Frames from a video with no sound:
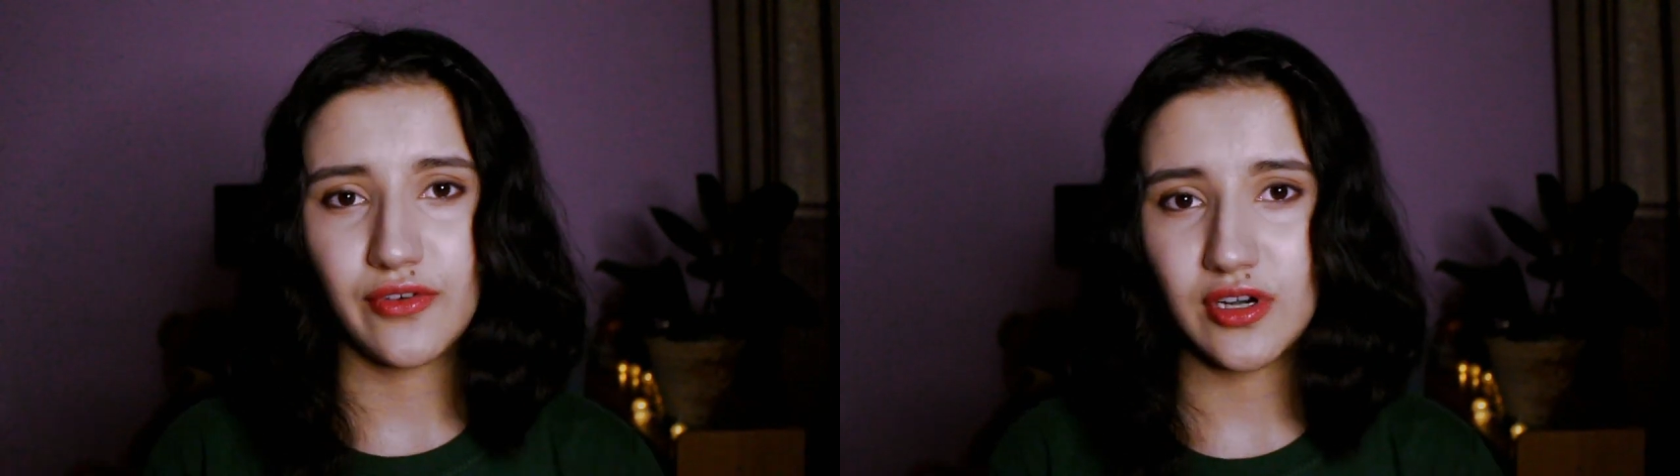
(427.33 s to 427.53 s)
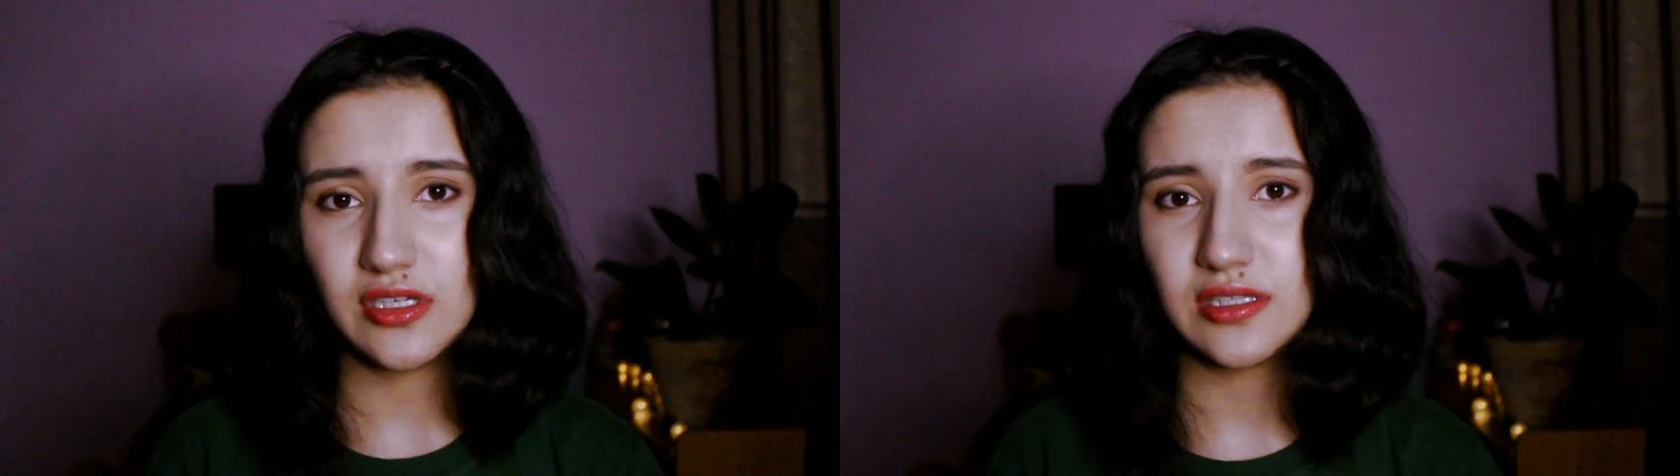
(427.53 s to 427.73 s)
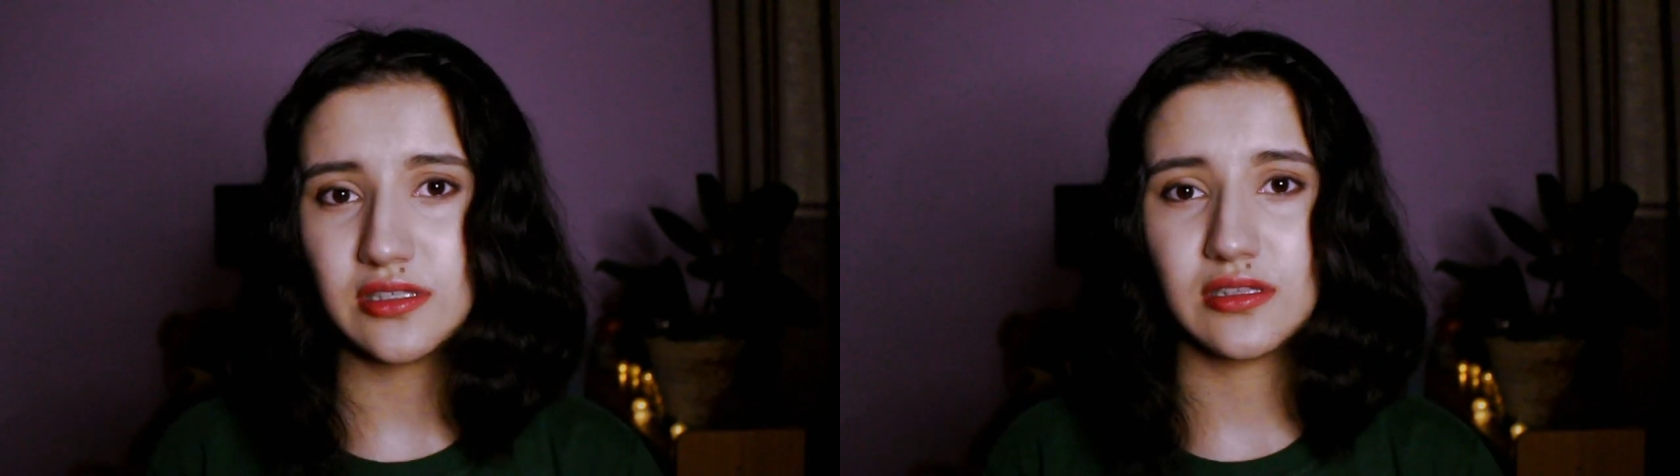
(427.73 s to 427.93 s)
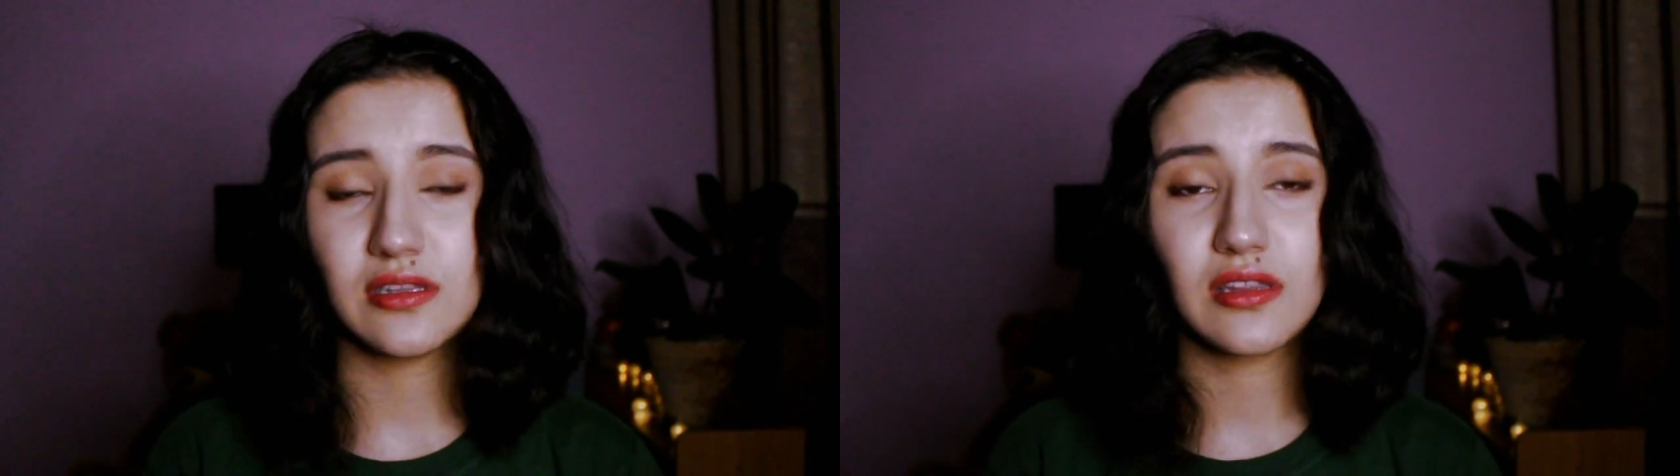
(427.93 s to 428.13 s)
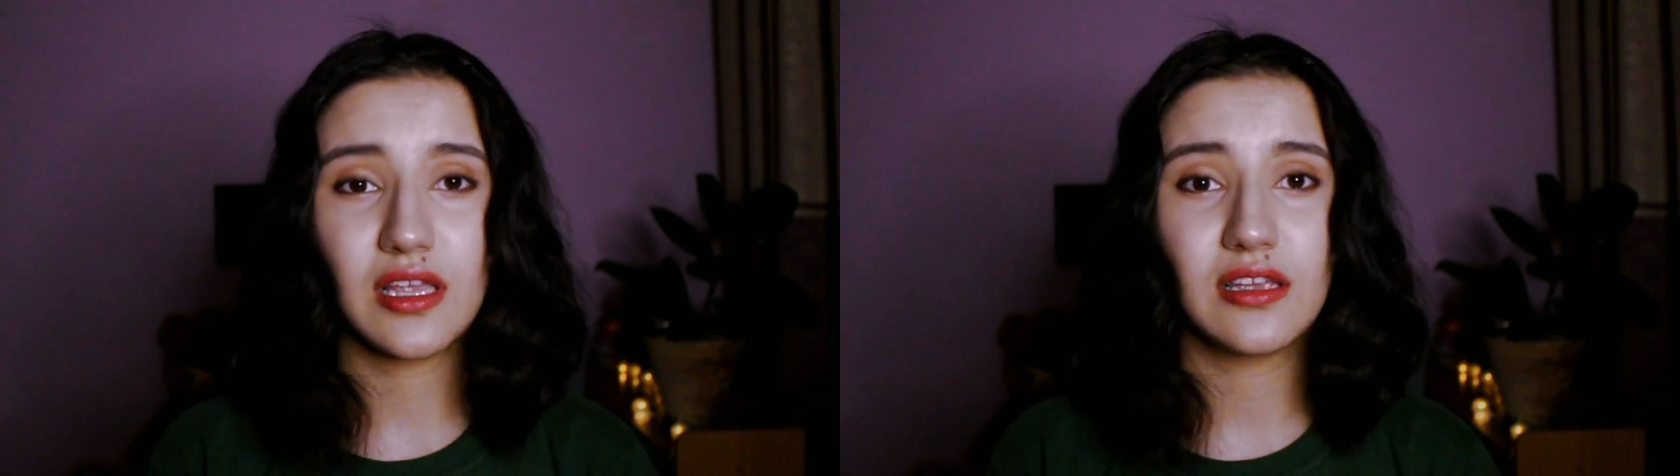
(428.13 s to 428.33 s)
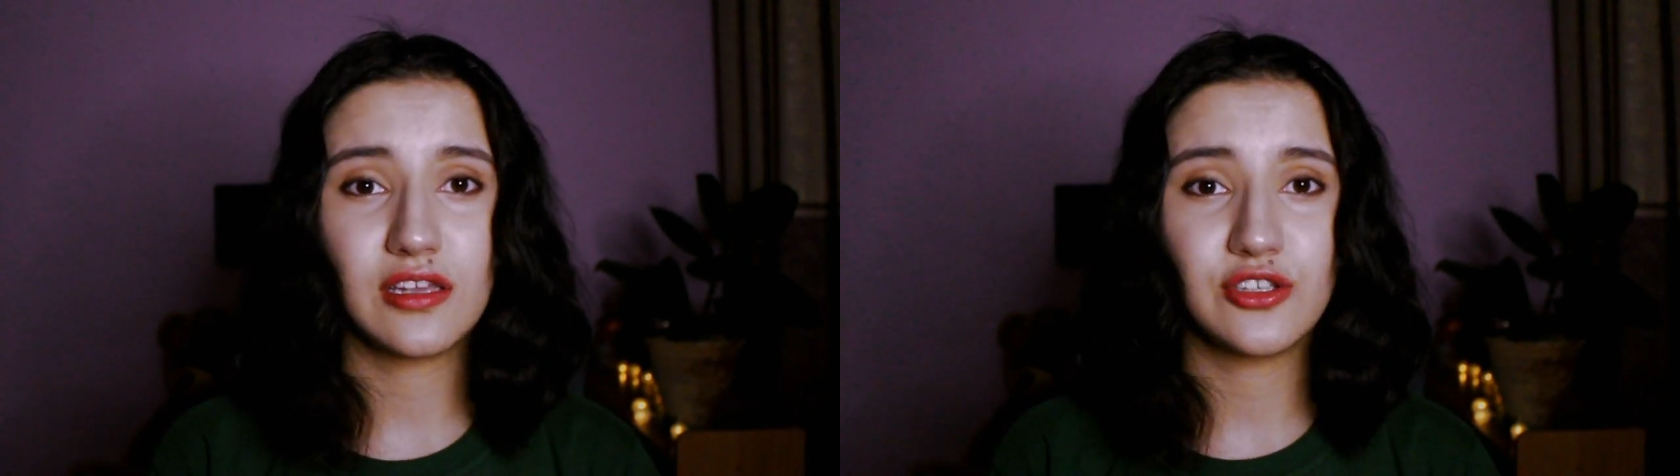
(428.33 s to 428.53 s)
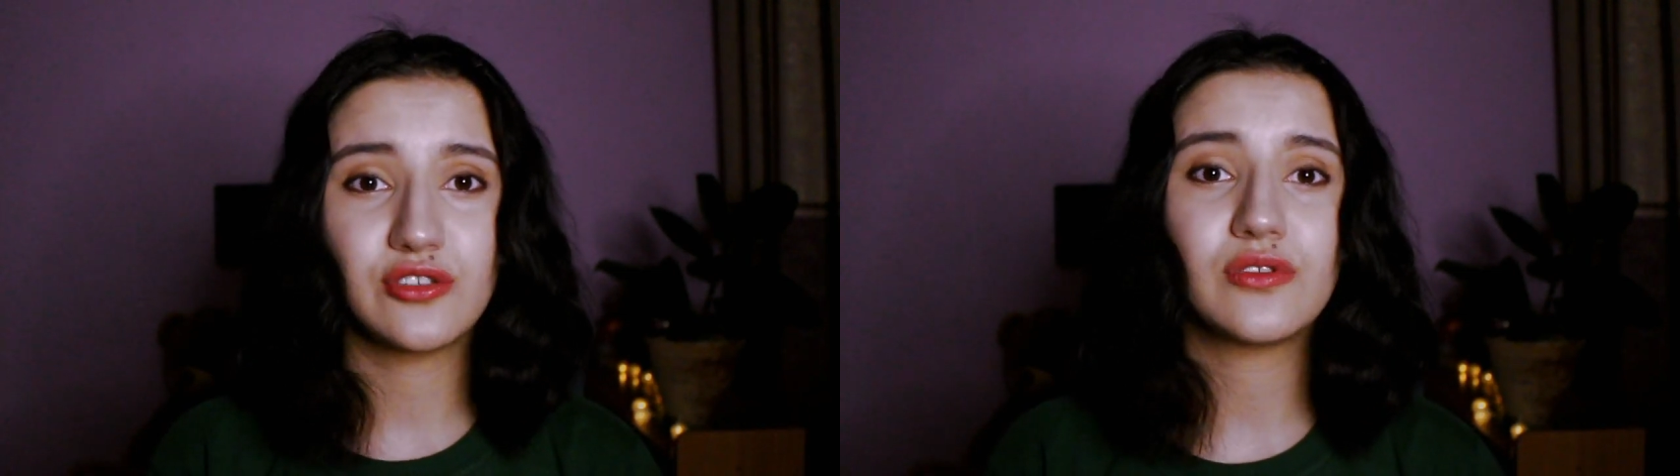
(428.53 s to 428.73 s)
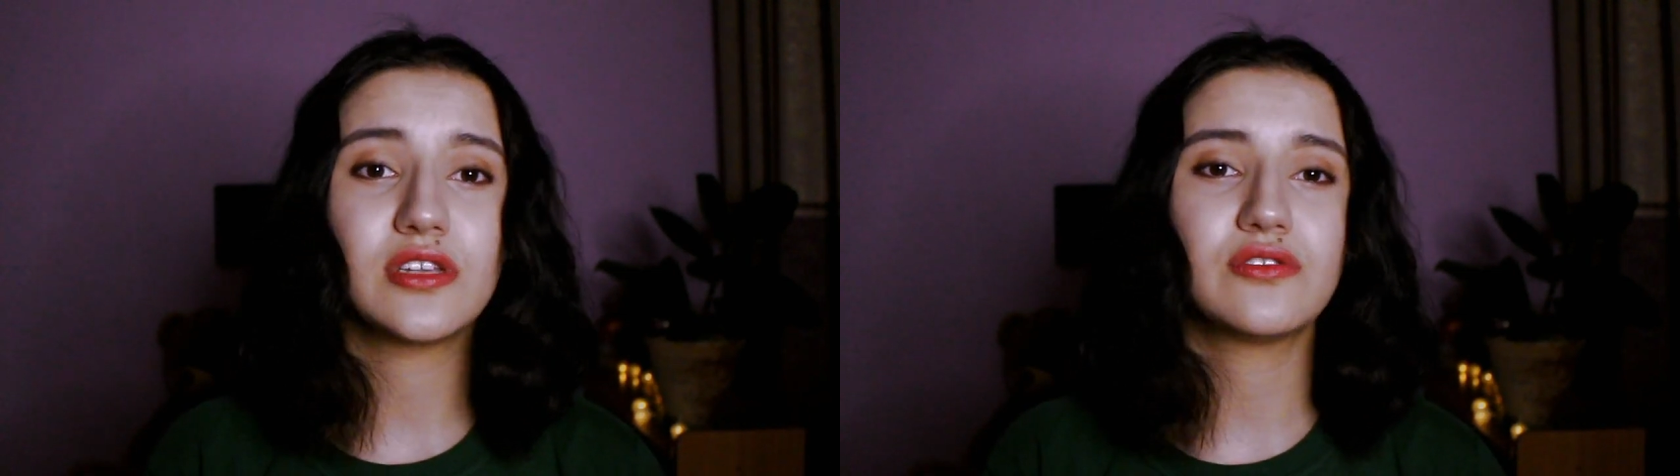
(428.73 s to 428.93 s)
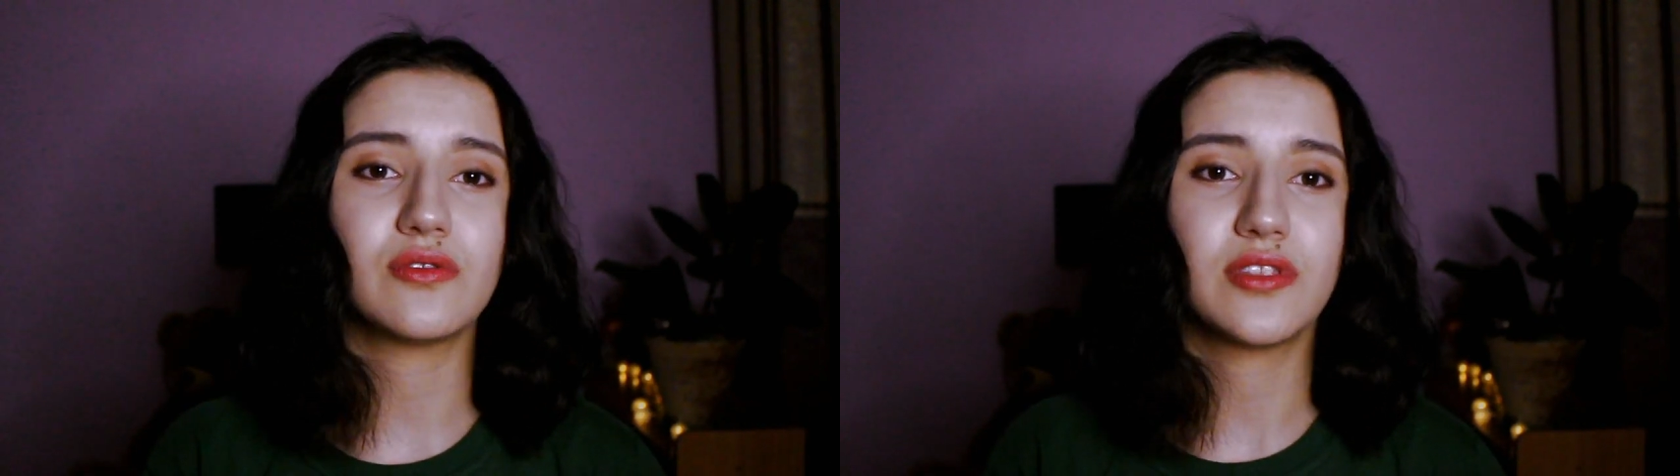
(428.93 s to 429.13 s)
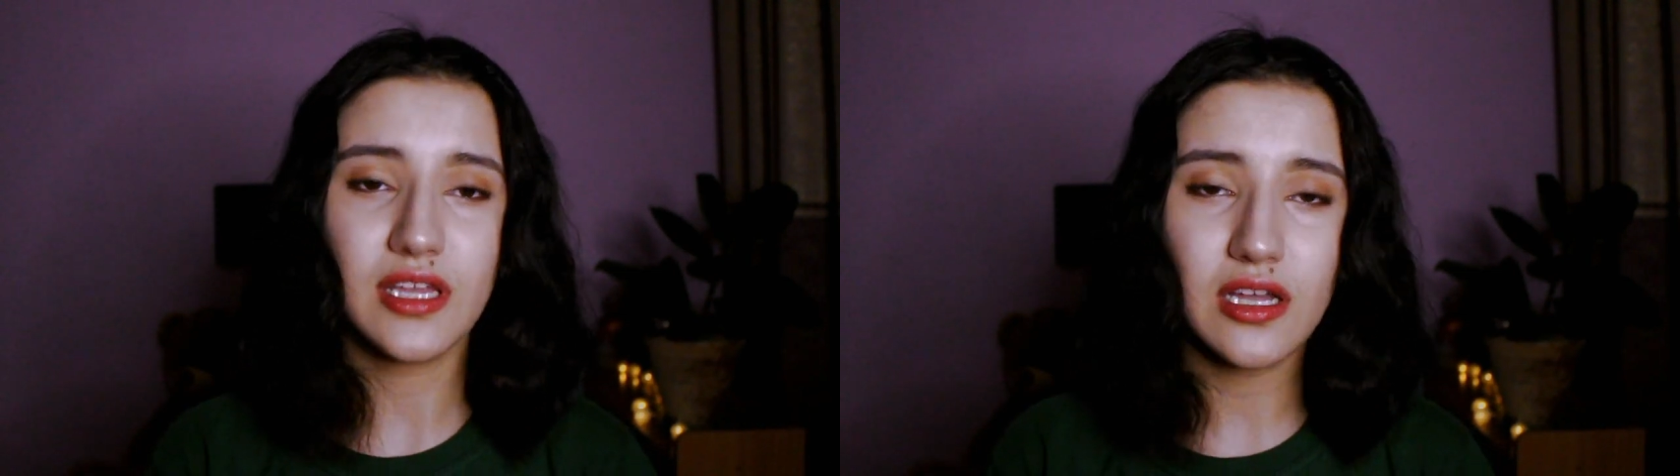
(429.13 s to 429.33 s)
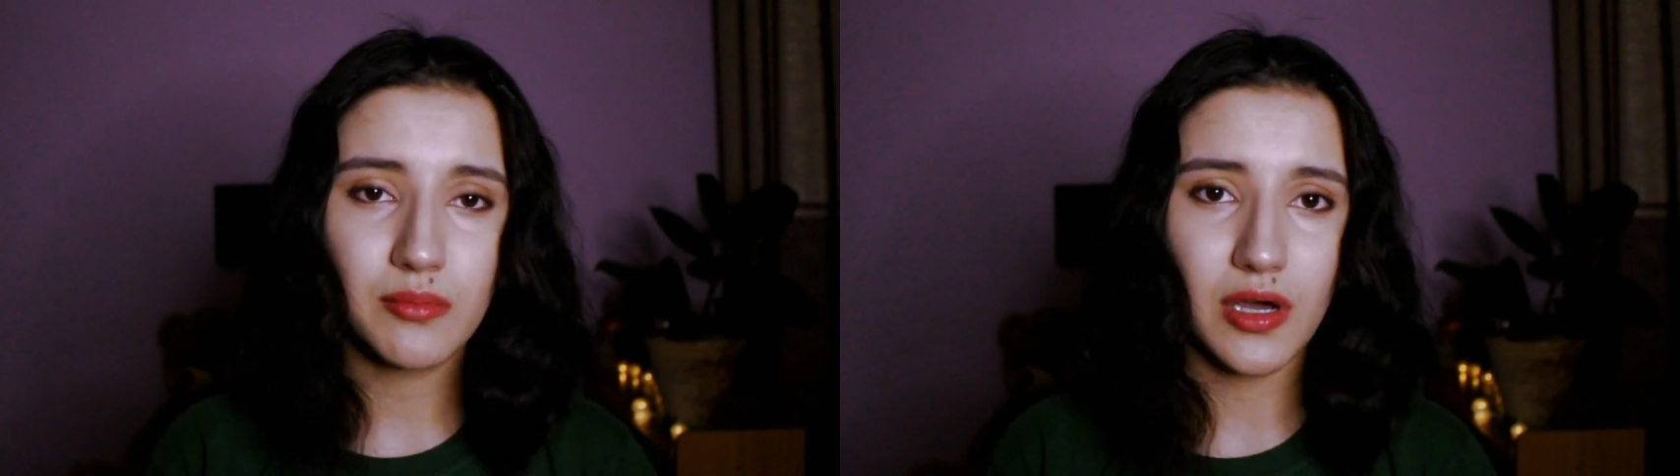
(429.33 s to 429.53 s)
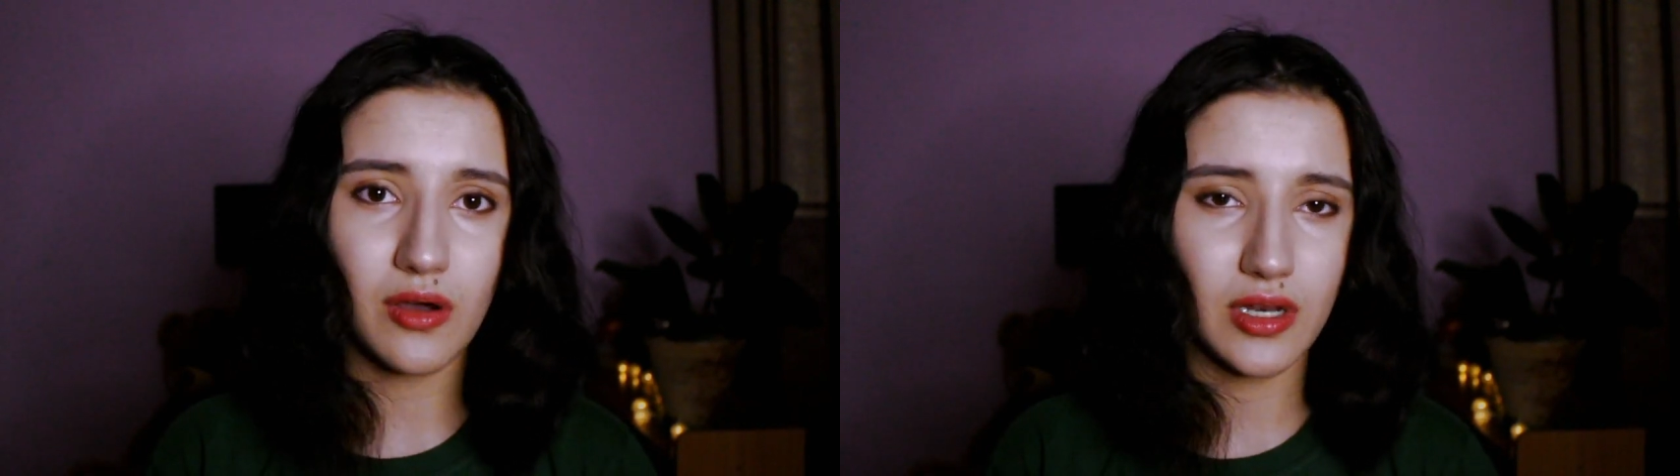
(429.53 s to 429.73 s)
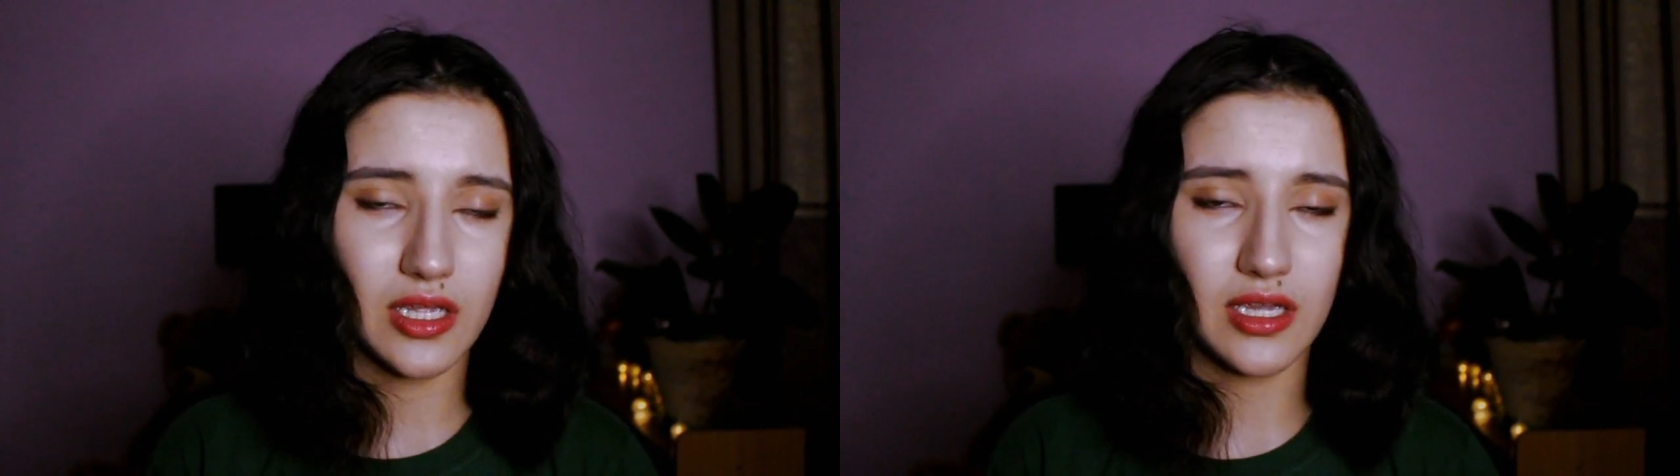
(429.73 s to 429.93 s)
first thing that you need to think about